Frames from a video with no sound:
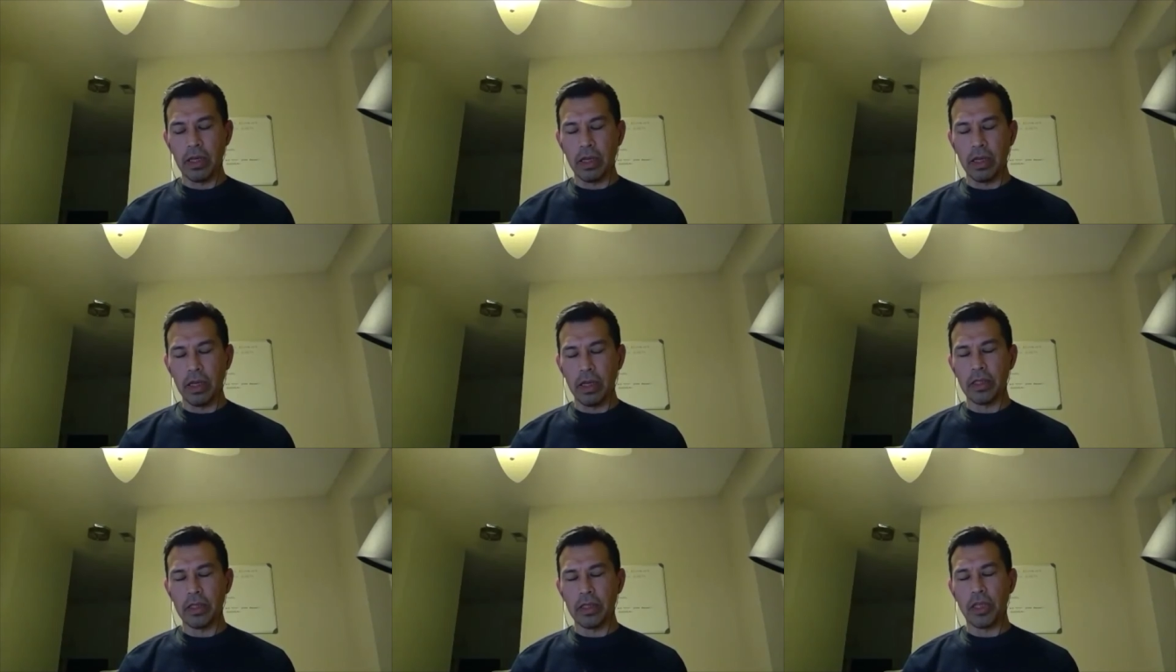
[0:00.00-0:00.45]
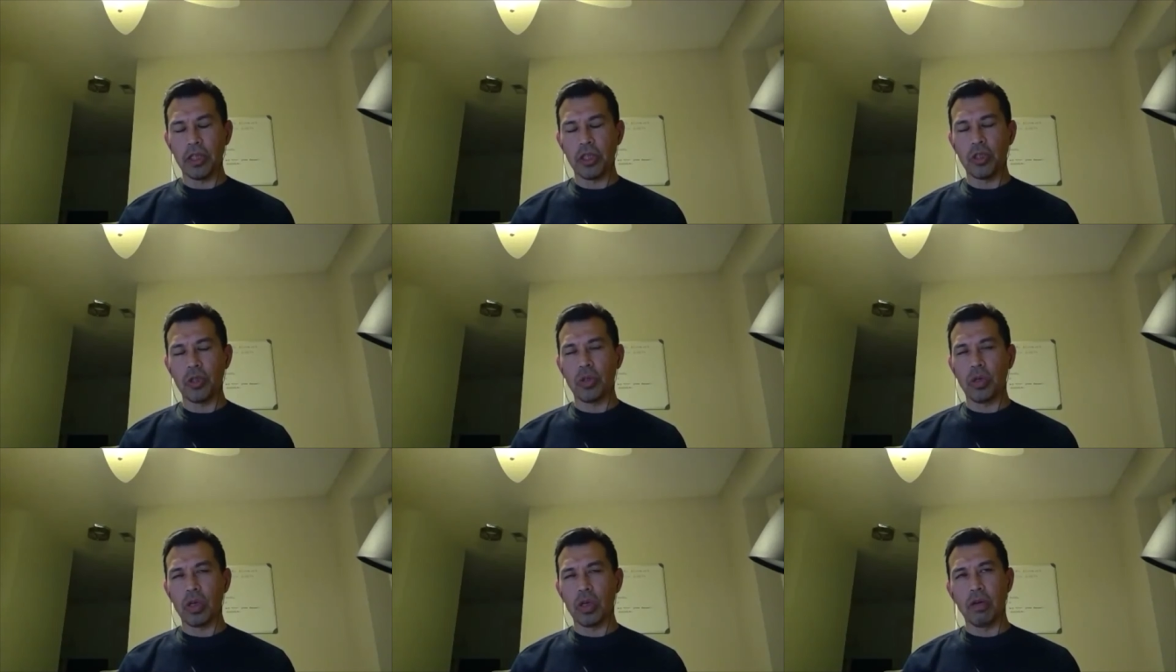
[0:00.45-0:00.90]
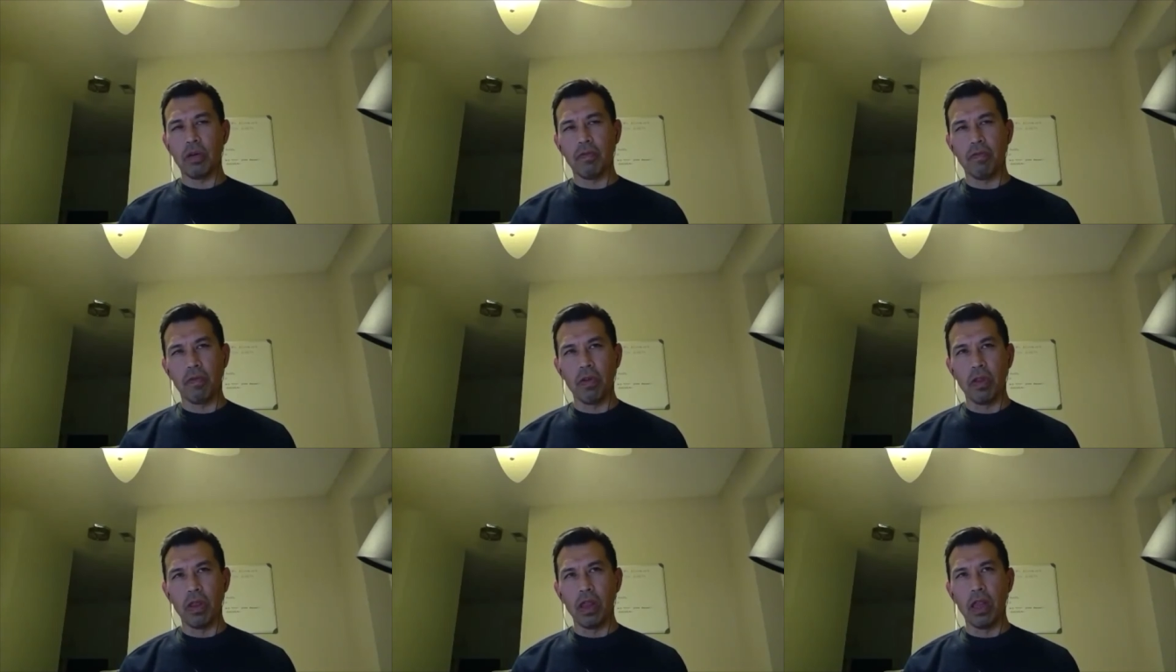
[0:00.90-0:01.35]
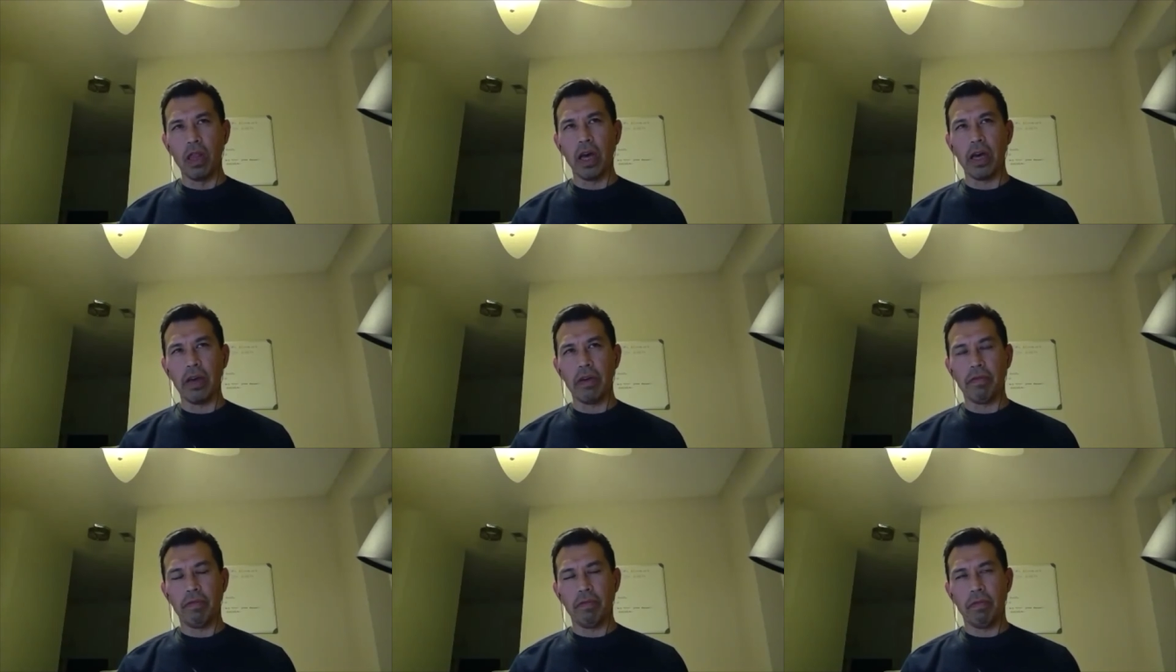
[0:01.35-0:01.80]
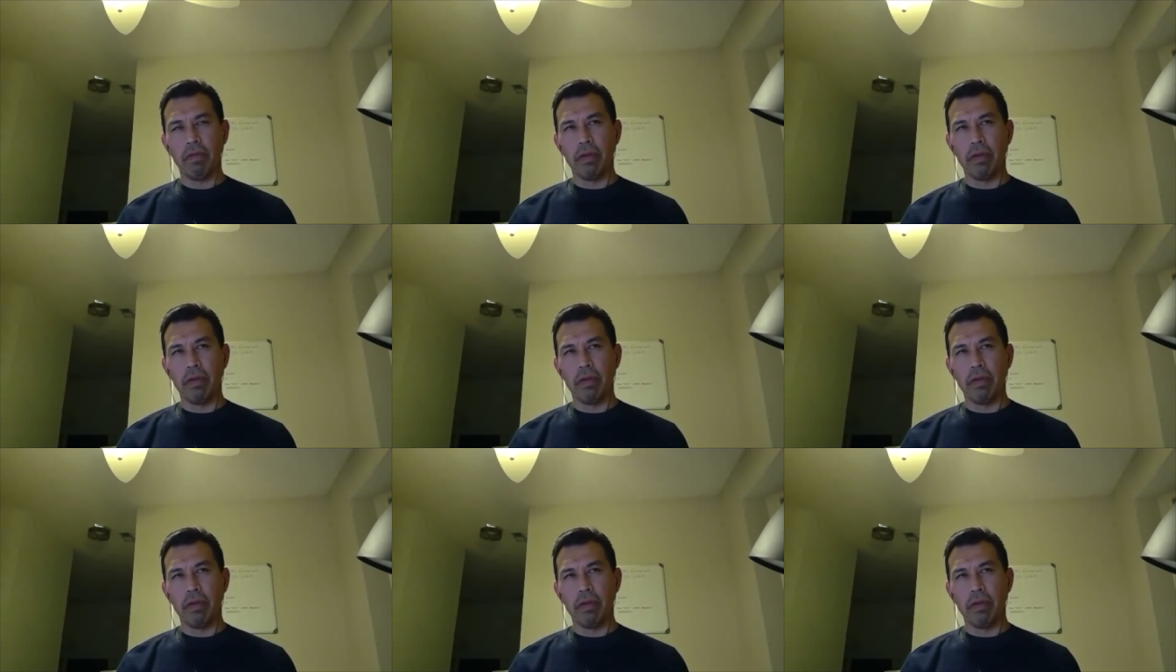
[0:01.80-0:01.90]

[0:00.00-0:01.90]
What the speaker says: it's a struggle for life,